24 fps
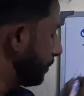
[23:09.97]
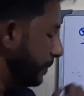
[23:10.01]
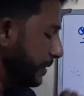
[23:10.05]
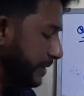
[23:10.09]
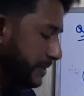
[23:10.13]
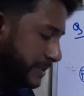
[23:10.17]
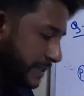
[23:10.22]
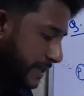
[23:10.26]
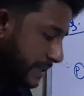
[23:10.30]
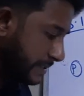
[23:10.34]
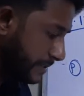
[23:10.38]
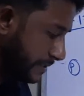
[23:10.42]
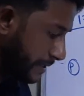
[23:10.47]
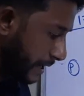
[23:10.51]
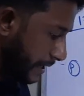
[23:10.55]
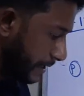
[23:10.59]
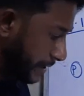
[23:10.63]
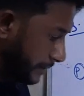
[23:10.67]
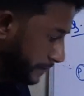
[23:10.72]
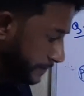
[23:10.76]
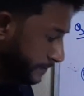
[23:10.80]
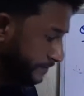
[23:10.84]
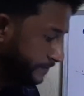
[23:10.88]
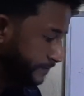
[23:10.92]
P says that
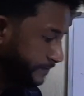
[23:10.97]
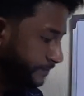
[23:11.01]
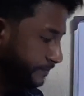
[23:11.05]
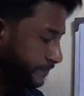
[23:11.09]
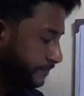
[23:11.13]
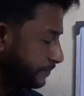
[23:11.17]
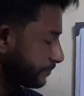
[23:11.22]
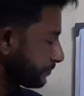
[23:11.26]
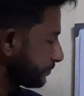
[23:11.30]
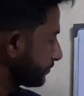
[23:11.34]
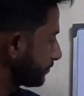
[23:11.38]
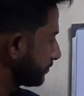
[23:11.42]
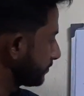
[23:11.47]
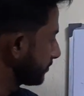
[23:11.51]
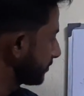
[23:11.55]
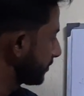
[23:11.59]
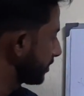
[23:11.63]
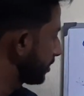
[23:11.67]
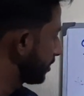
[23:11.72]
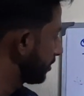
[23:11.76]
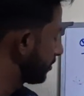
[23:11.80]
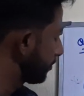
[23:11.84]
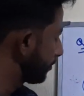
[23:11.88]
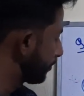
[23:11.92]

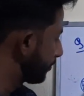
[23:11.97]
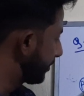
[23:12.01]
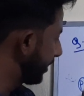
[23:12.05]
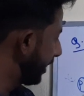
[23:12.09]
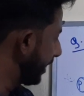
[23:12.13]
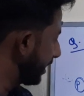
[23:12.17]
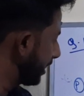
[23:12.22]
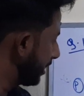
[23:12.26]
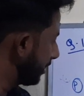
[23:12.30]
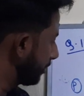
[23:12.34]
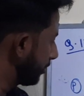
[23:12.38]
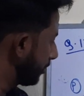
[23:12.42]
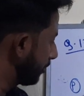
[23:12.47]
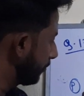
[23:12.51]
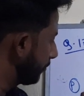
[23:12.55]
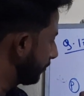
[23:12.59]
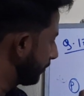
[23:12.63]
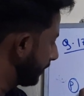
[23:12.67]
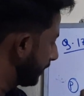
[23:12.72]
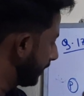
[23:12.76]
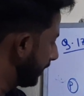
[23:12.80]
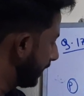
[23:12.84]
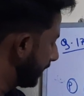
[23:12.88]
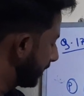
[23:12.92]
bracket of
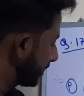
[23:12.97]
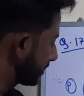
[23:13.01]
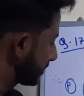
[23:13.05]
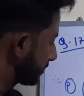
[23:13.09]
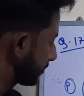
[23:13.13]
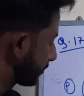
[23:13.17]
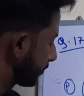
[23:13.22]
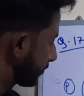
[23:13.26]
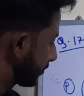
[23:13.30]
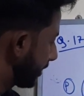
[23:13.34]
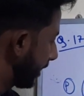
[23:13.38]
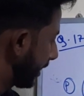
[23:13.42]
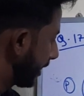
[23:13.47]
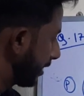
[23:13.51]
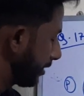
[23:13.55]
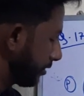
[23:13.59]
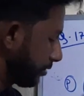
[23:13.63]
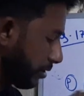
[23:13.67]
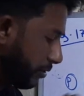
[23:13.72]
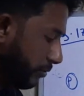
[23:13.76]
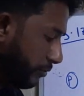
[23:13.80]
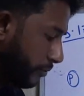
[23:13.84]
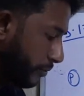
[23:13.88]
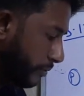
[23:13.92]
x, bracket
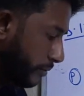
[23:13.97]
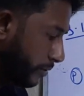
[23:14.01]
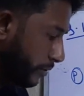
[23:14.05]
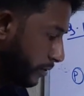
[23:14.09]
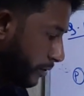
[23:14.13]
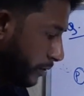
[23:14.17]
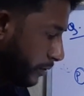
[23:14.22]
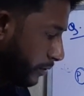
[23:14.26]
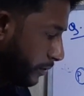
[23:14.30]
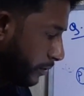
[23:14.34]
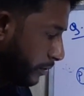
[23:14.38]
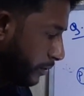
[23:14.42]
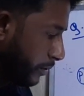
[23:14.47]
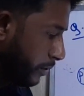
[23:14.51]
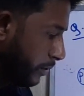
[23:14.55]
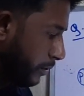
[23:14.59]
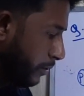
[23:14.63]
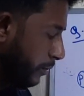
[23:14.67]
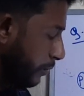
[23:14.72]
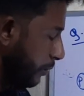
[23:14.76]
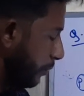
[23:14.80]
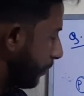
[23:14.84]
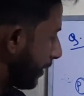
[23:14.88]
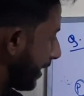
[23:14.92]
of
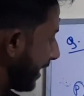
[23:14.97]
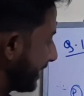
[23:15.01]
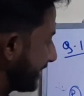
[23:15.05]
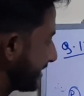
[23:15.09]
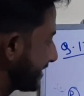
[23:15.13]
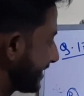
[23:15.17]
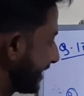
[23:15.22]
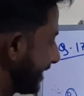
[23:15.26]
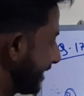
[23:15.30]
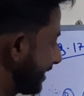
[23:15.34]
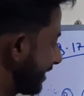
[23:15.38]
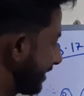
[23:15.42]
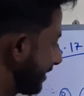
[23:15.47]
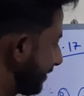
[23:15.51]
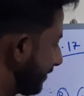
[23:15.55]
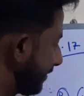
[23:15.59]
yz